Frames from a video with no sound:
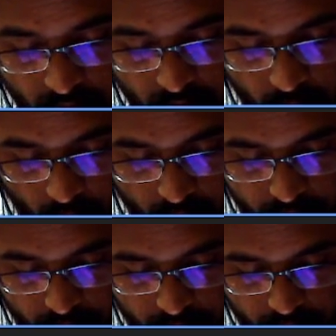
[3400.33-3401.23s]
water,
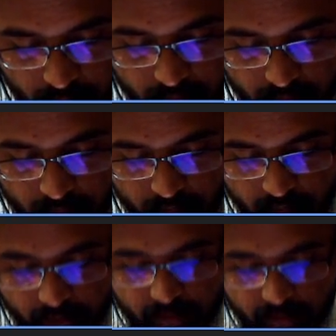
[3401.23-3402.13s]

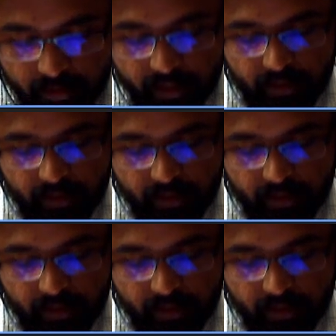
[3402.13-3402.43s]
since